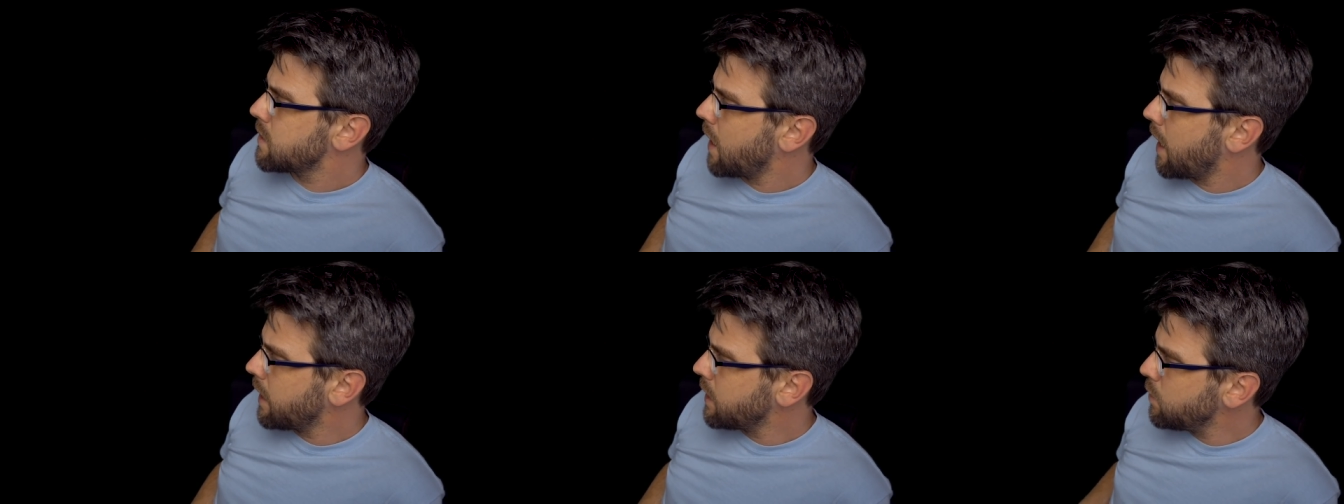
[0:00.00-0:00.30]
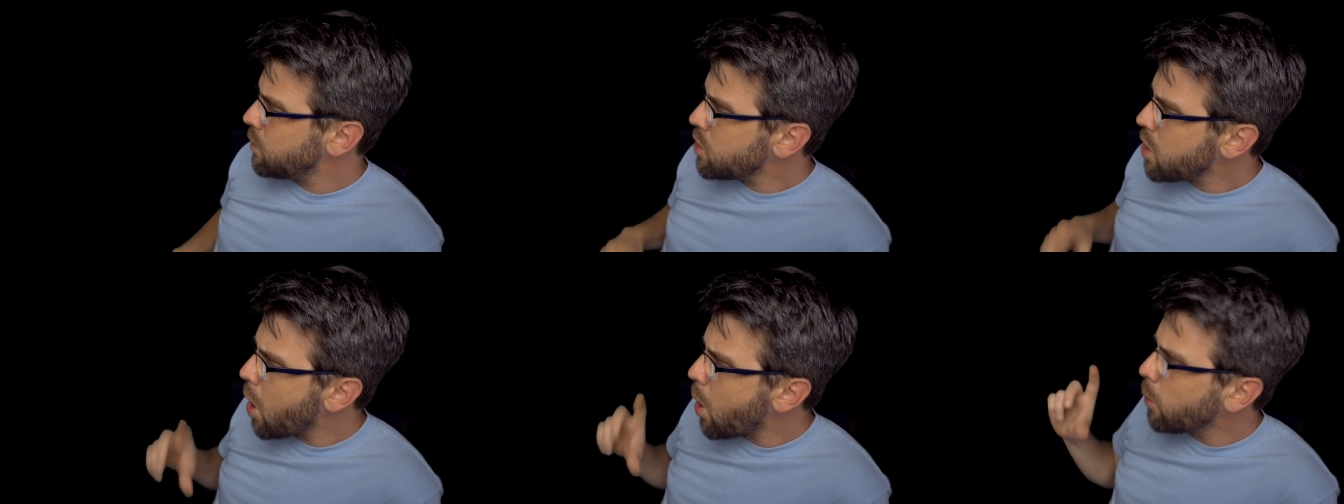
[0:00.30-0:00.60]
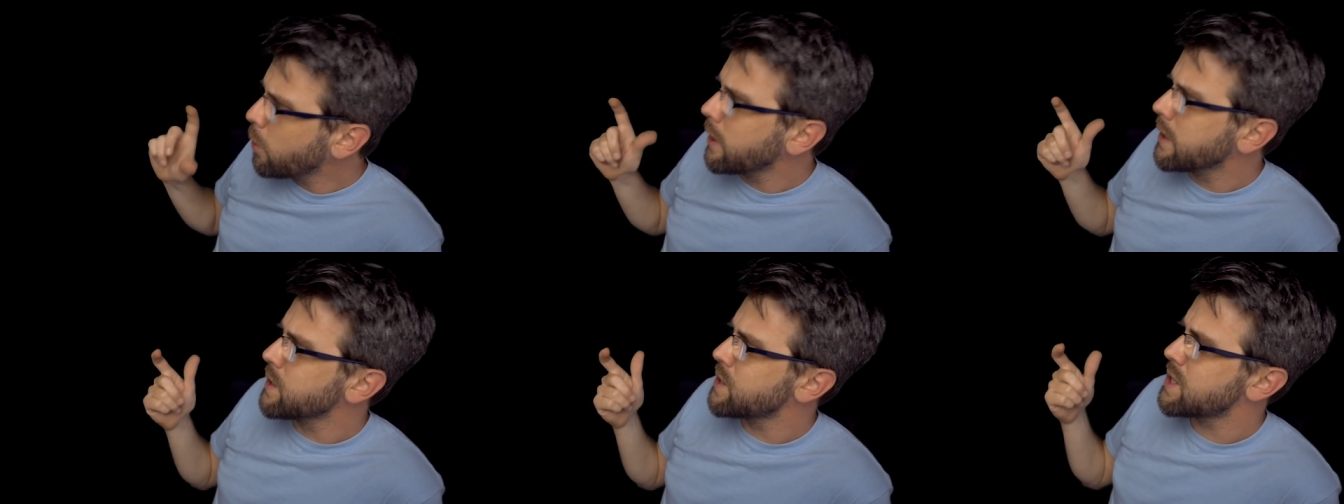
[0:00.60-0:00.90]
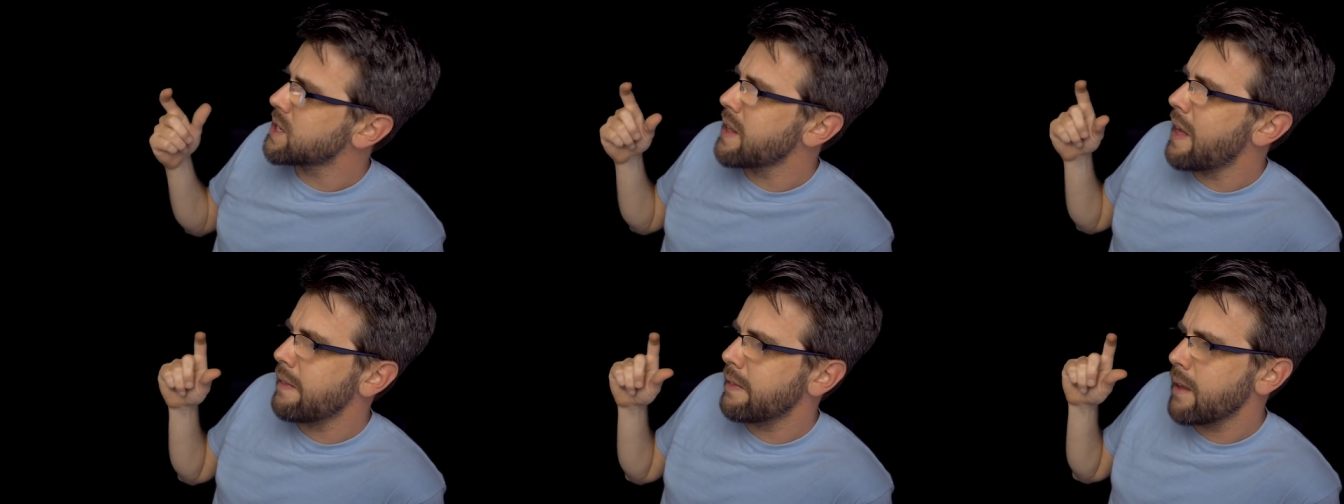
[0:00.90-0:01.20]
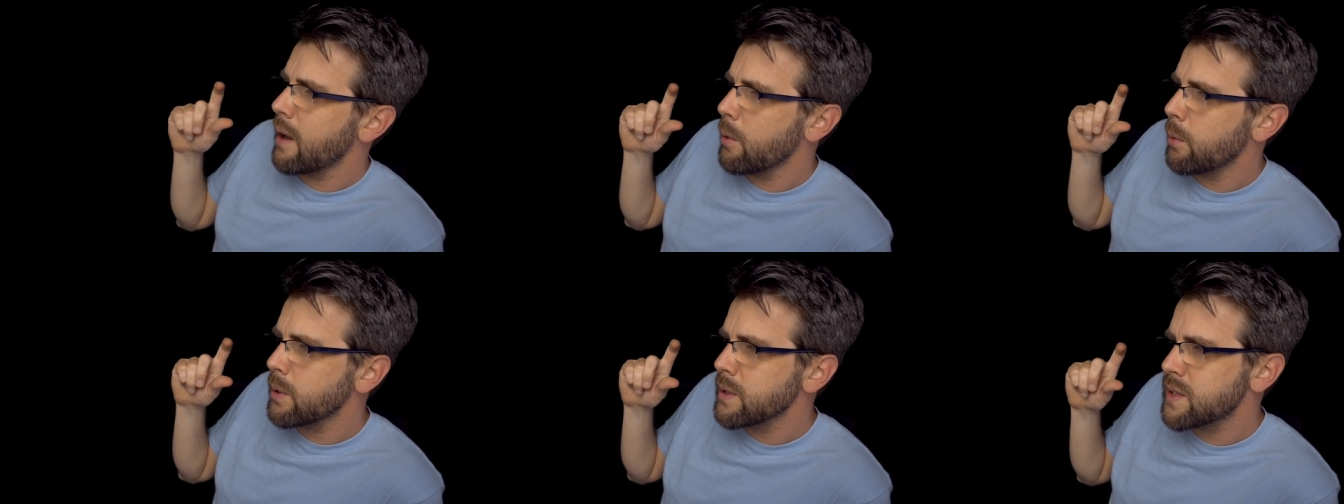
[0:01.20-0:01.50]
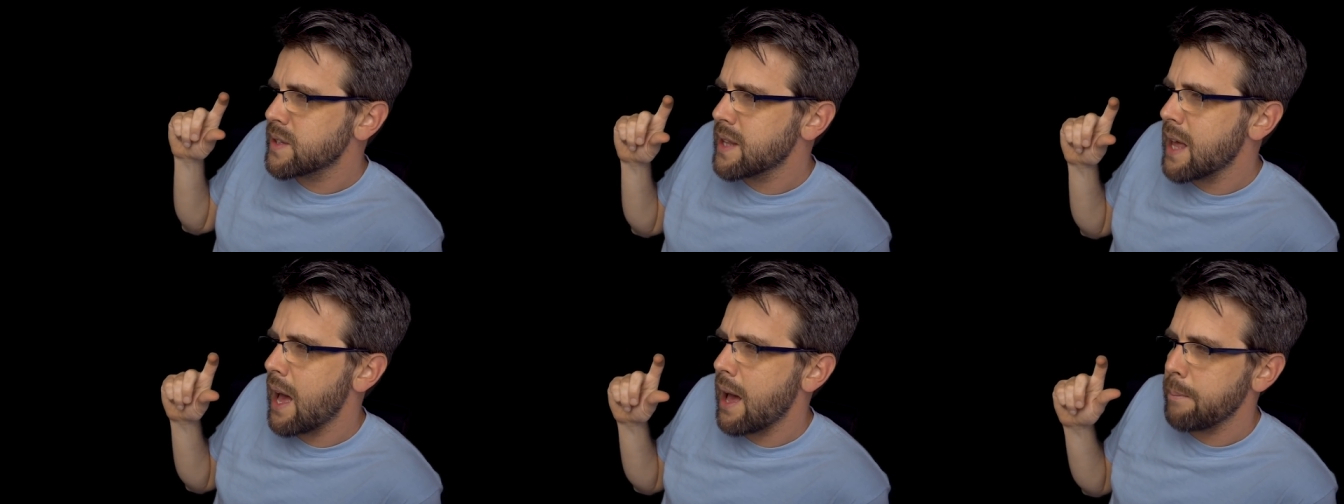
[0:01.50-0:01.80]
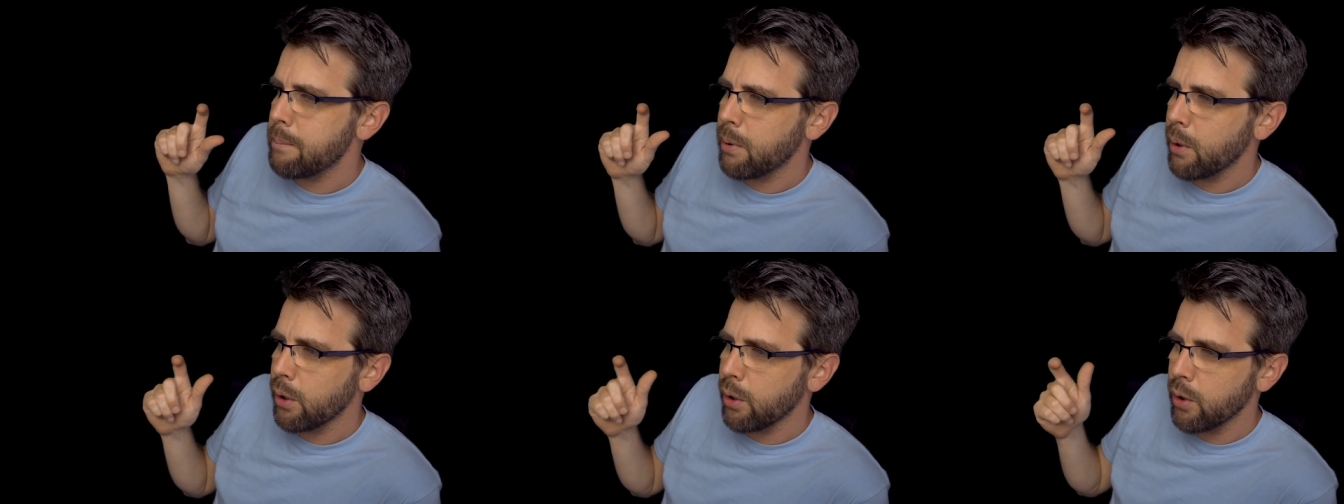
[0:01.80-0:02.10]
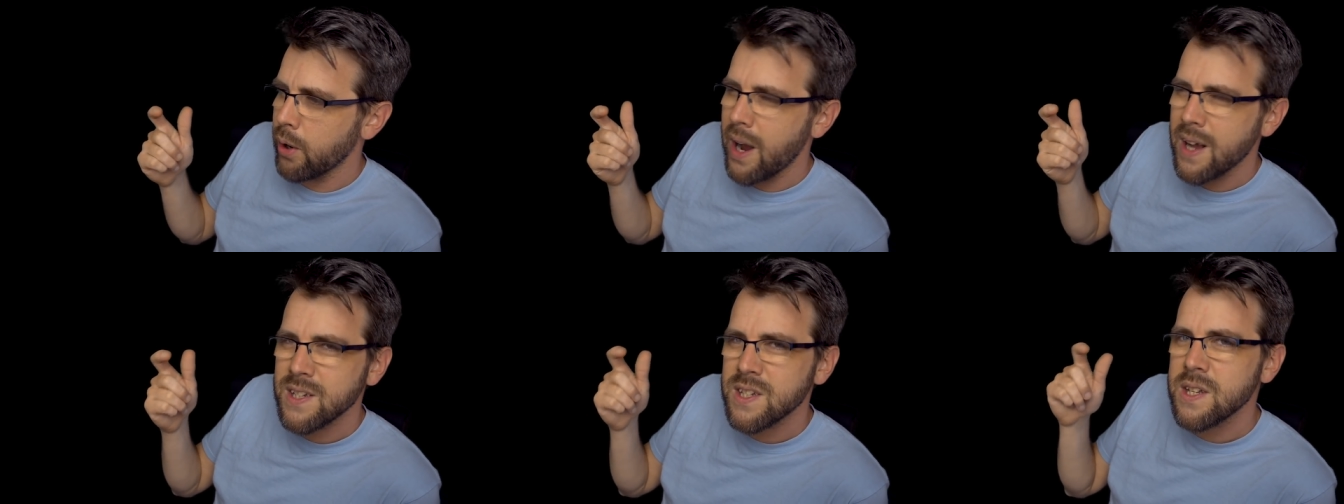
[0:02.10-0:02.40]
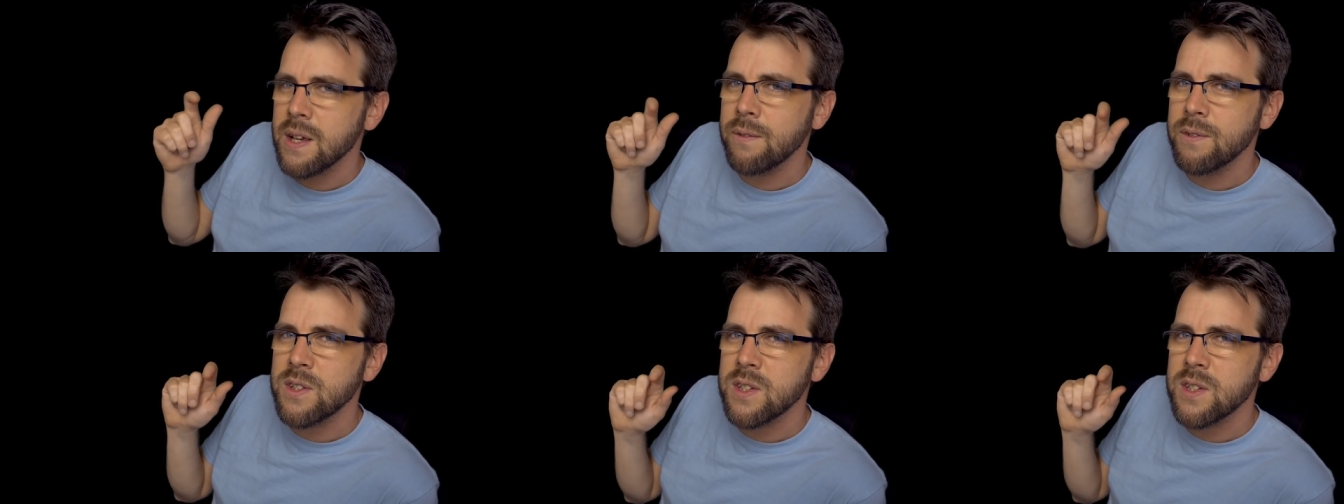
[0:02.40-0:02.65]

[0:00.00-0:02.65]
I noticed that there was that progressive